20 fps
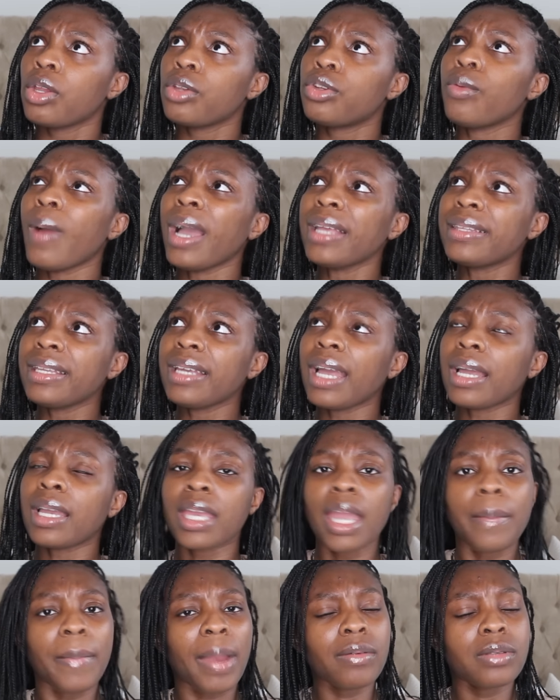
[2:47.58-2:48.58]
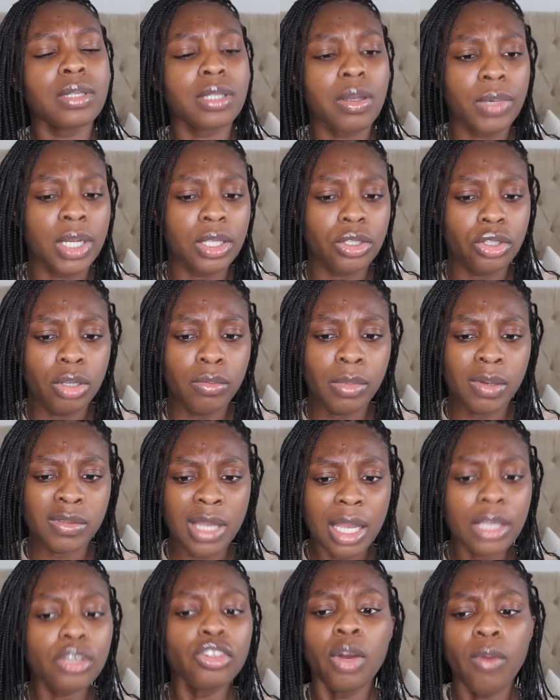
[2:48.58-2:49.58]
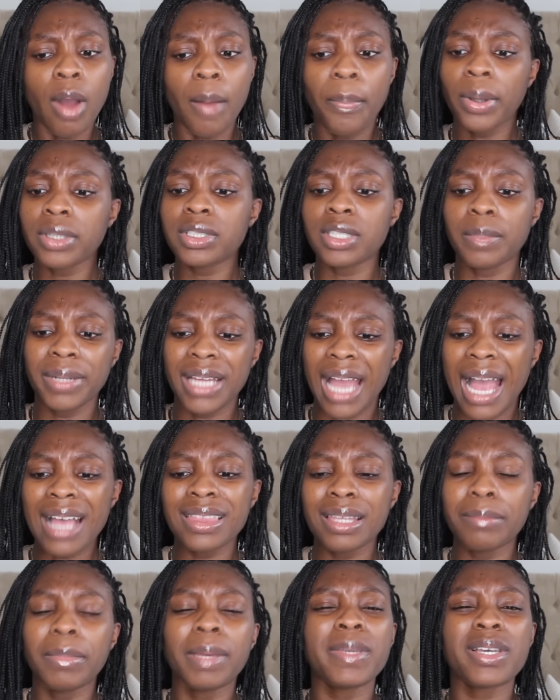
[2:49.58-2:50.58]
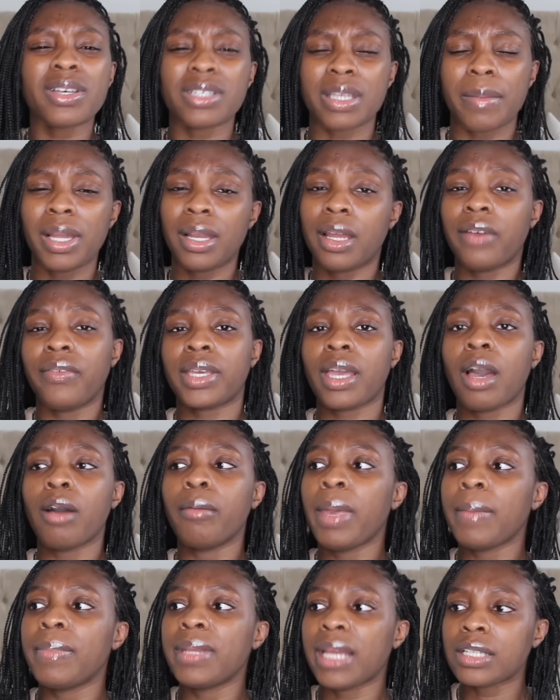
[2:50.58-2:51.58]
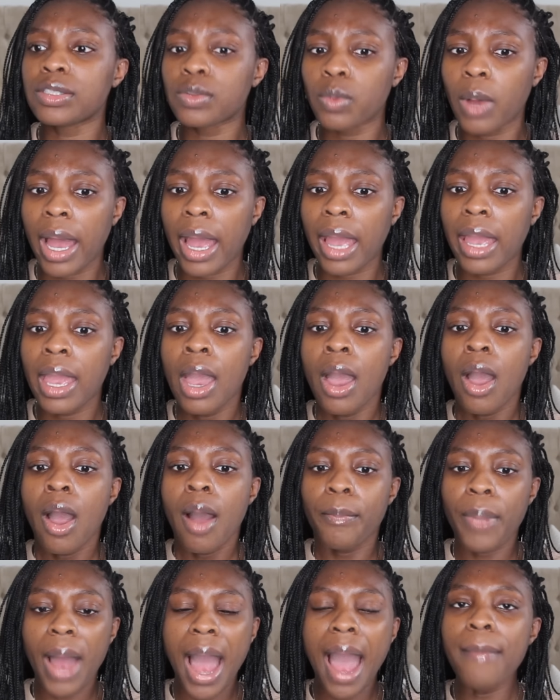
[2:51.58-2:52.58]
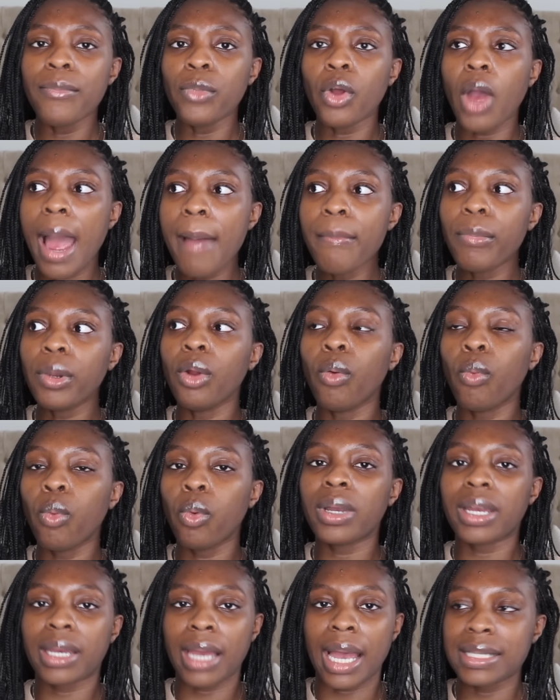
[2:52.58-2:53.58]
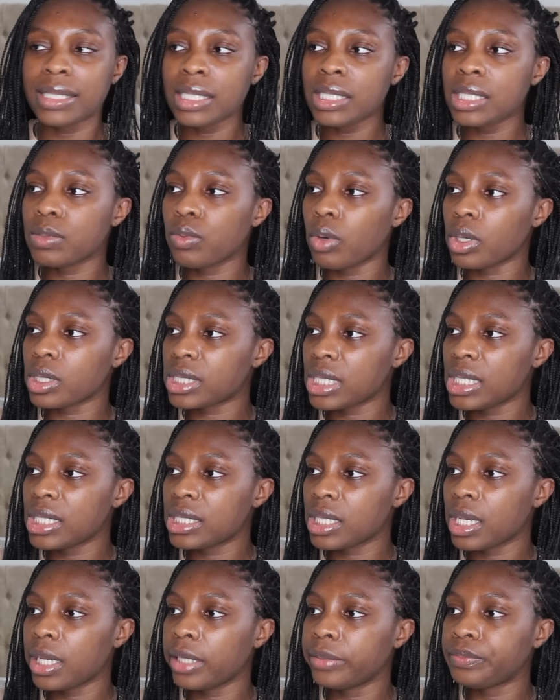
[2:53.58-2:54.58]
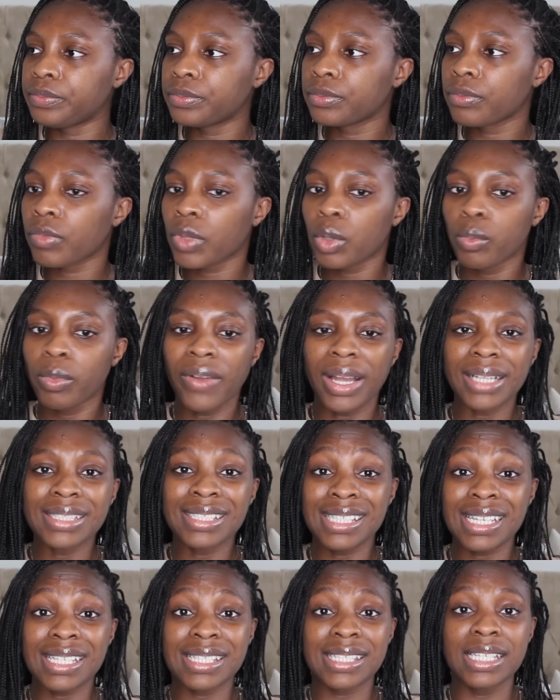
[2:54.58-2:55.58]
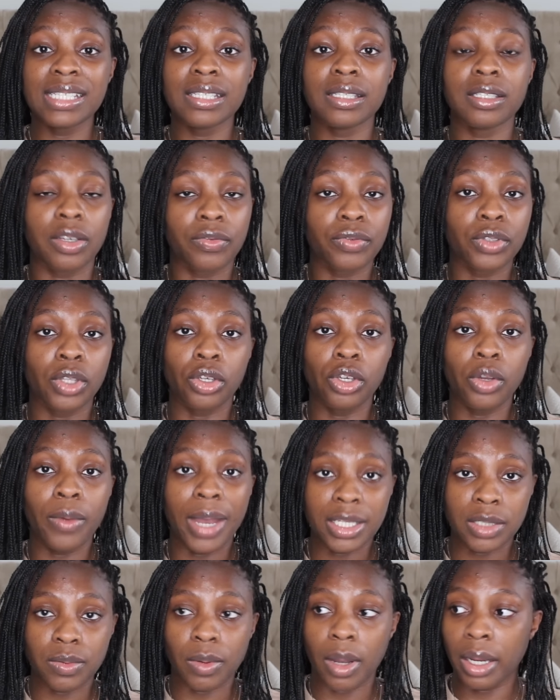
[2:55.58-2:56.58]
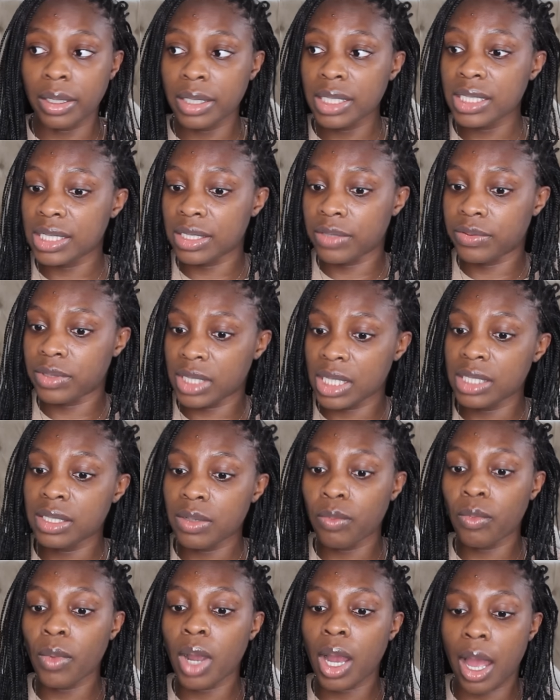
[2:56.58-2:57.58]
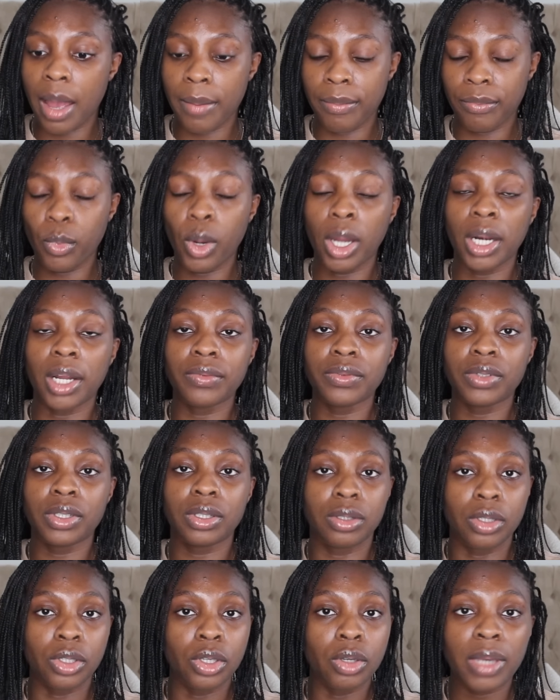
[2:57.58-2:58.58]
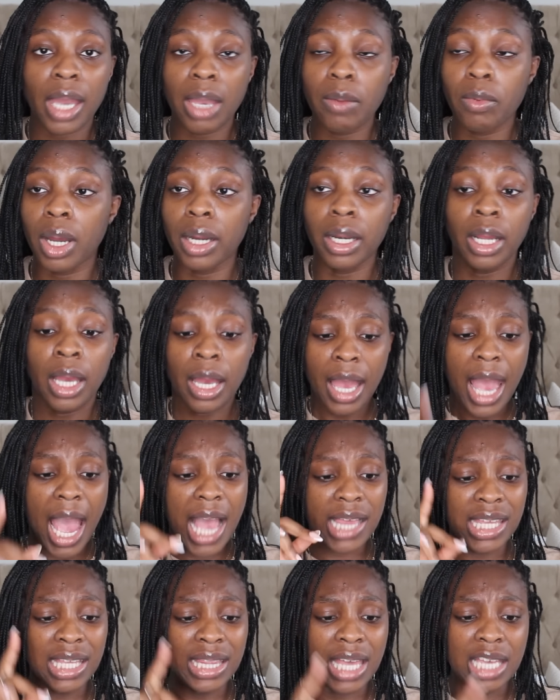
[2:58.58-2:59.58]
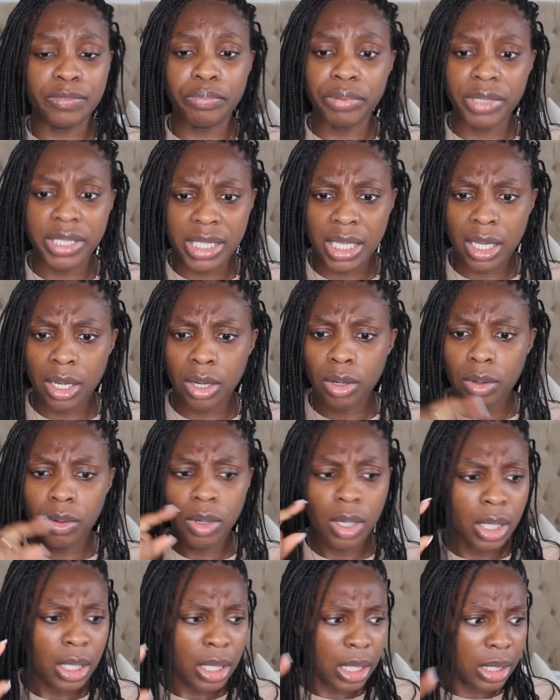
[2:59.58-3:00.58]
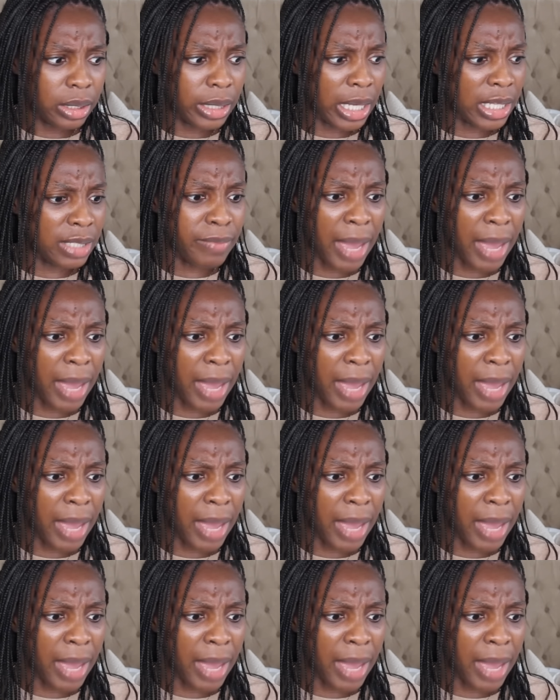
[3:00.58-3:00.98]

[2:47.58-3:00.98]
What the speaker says: do I think I could get married to someone in 2 months? You know what? Possibly. I think maybe because I'm a lover girl, maybe that's why. But I'm not, I'm gonna walk, guys. This is what season, we've had 6 seasons of the US one. This is season one, one of the UK one. I think there's Brazil, there's